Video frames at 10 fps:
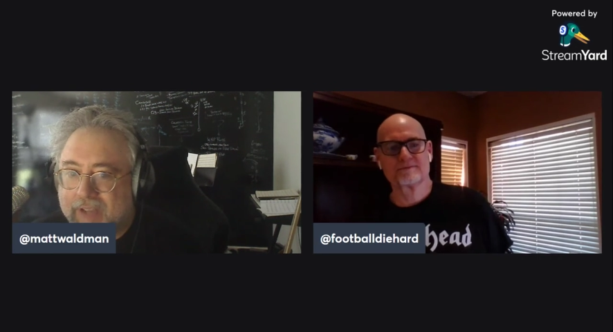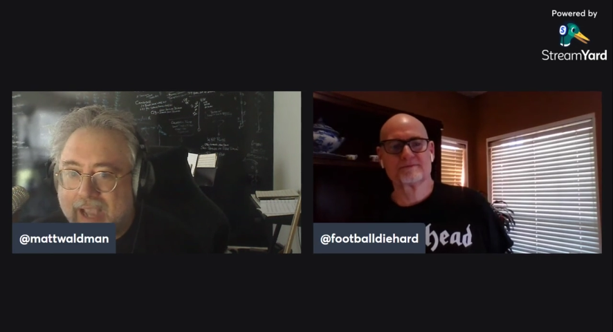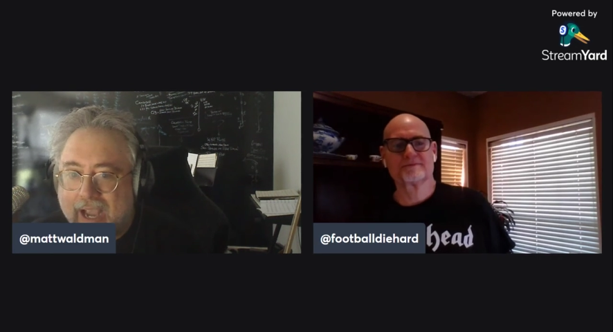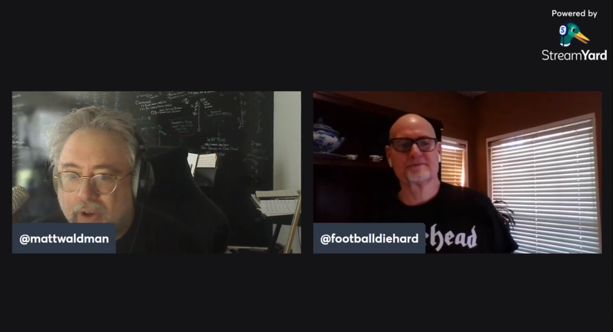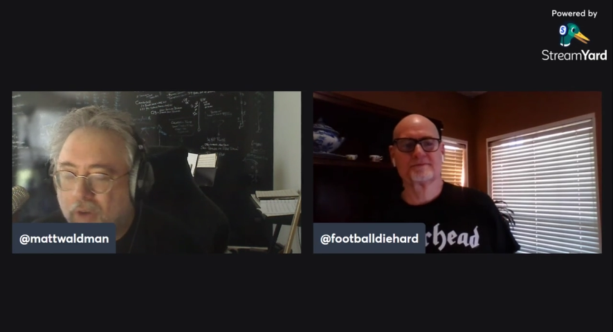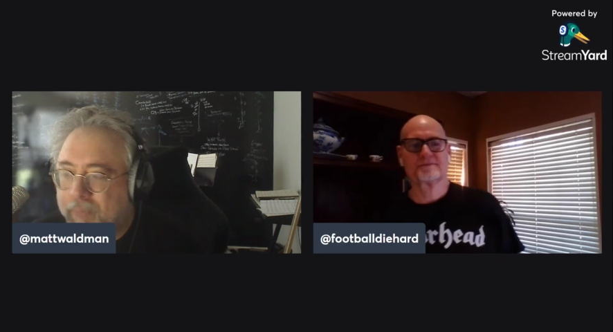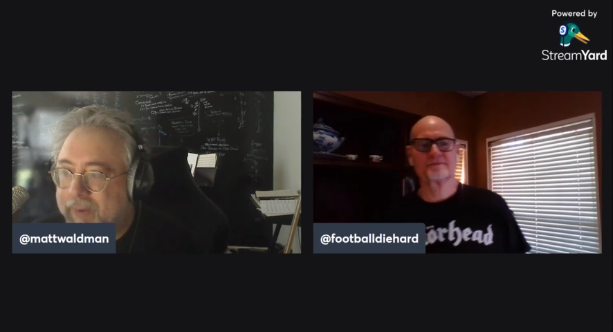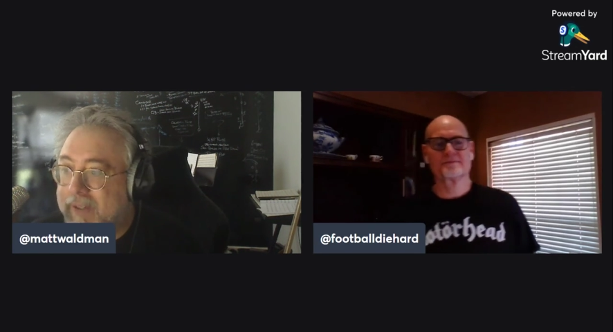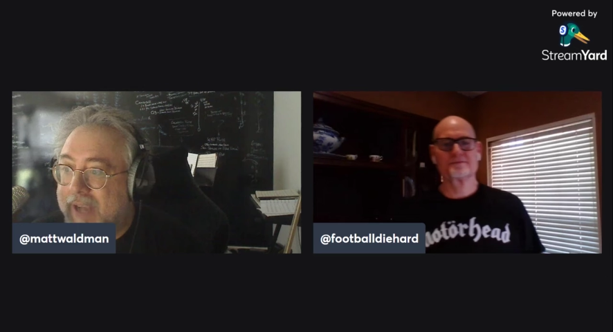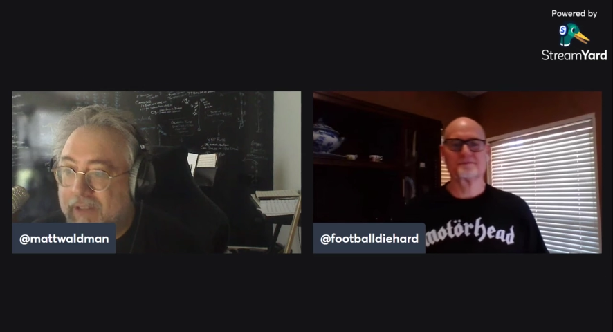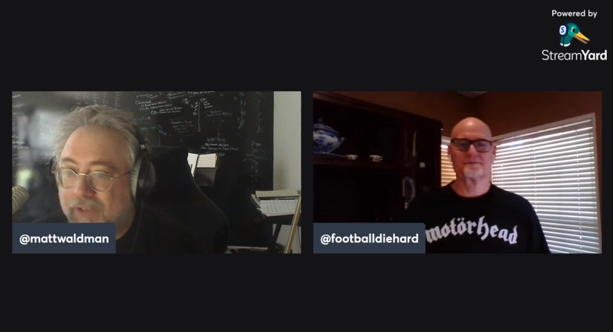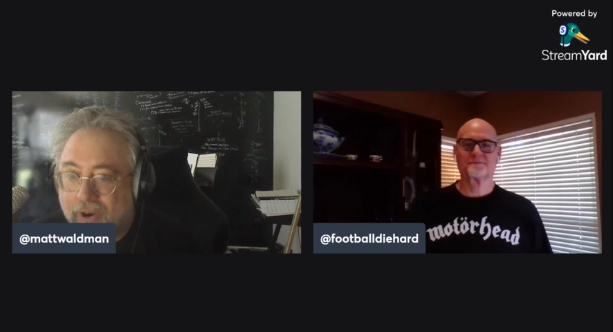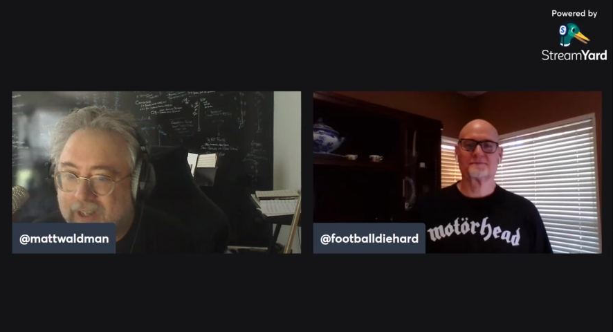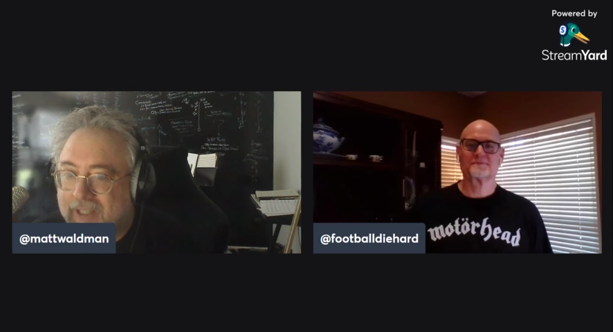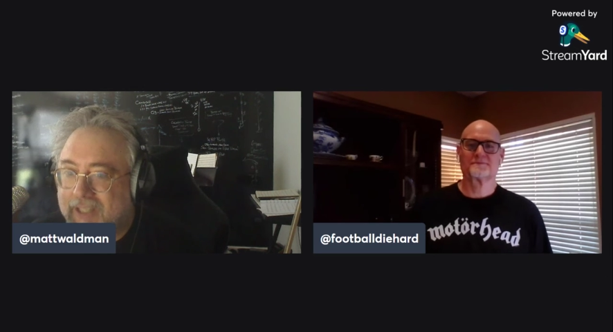Speaker 1: got open, got
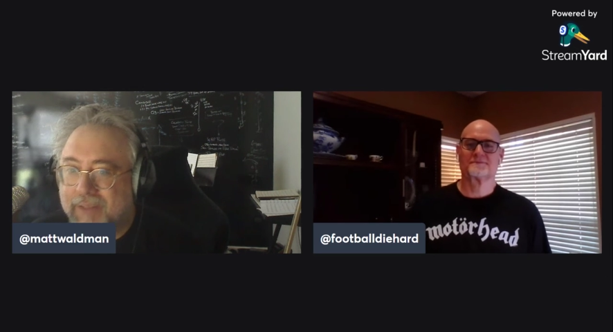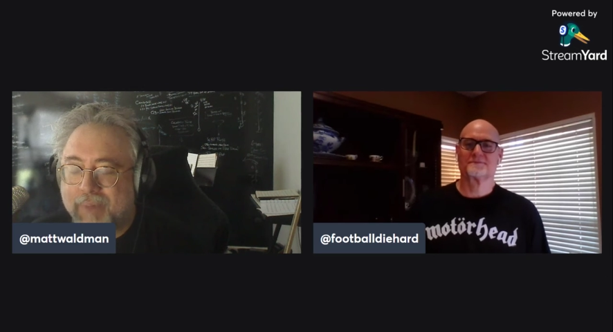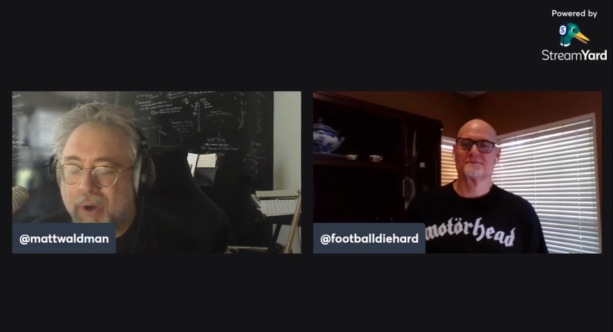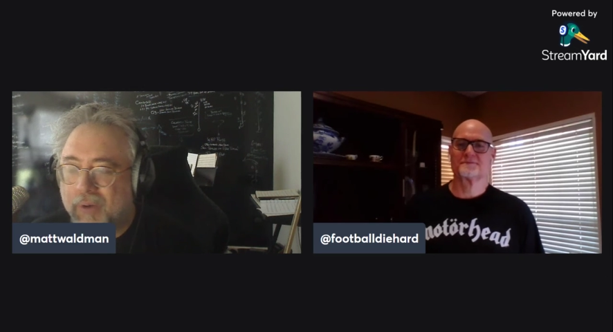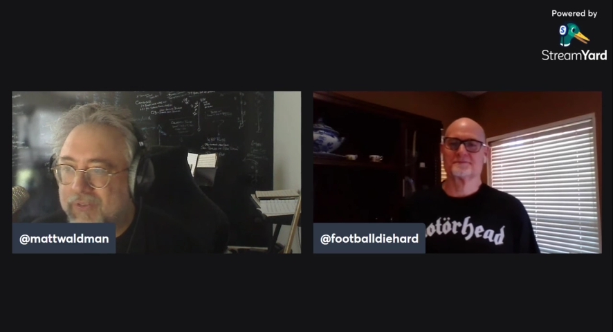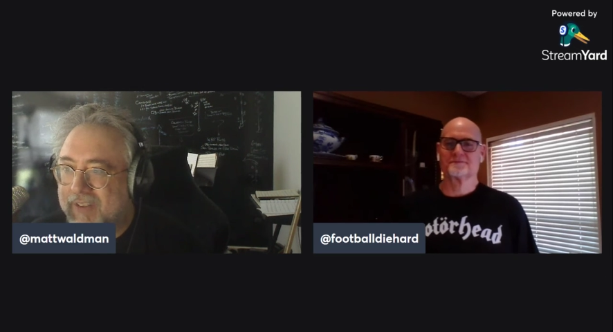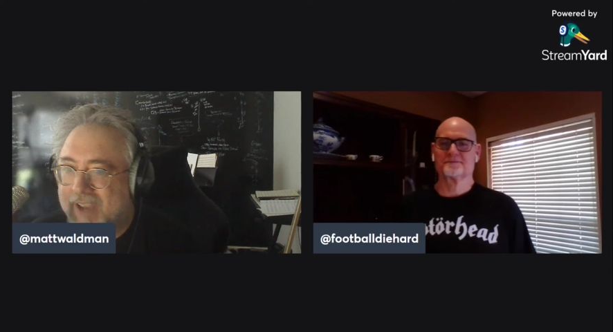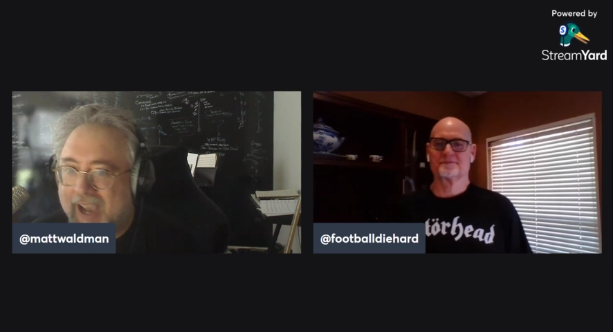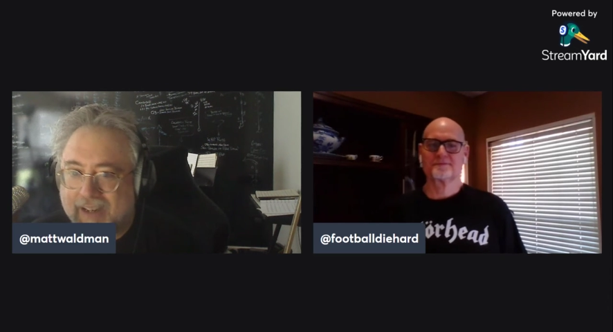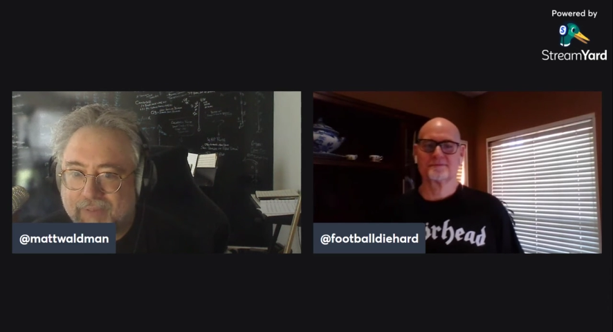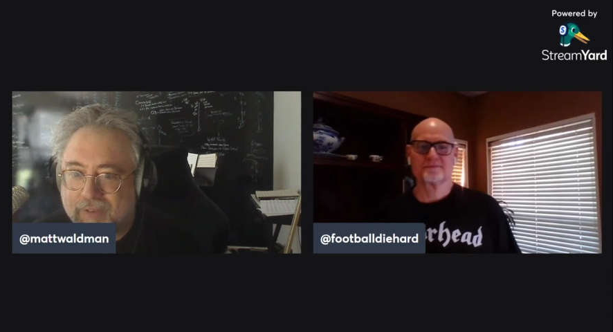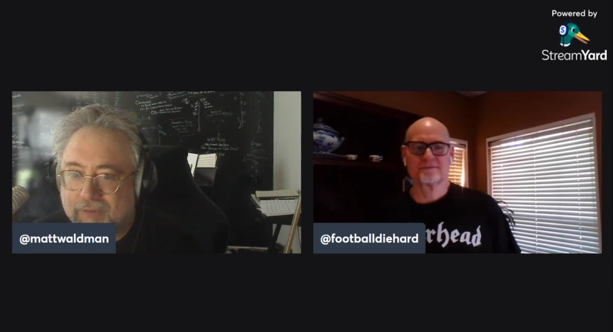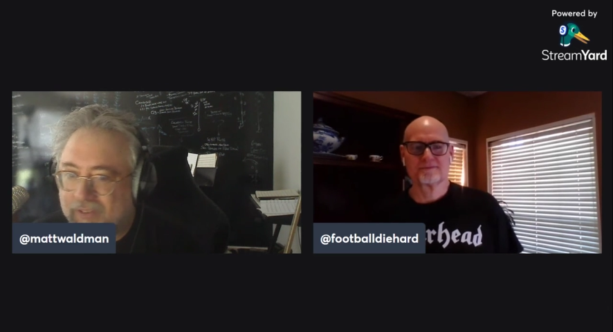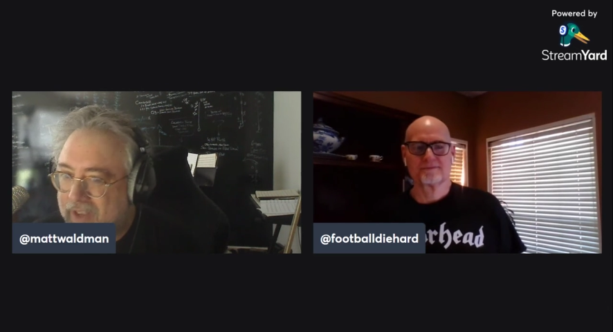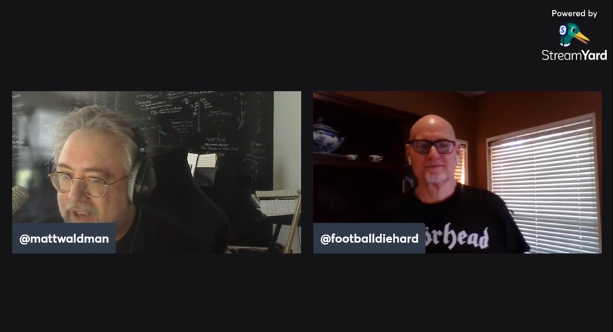targeted the most out of the
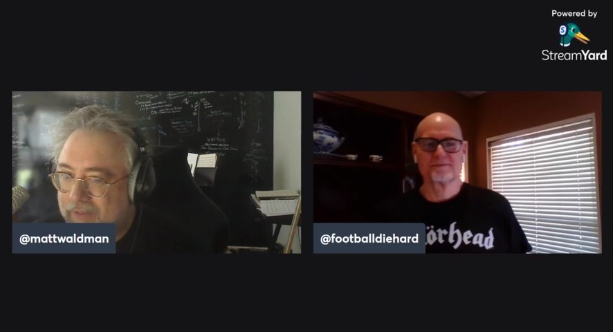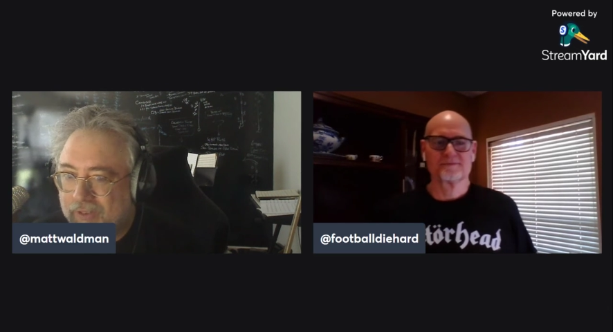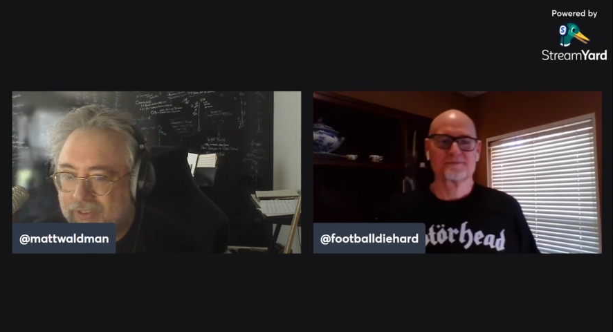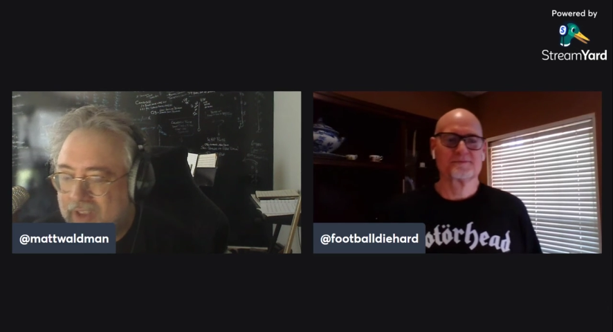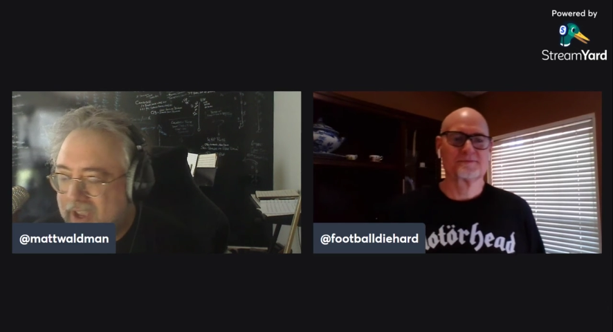receivers,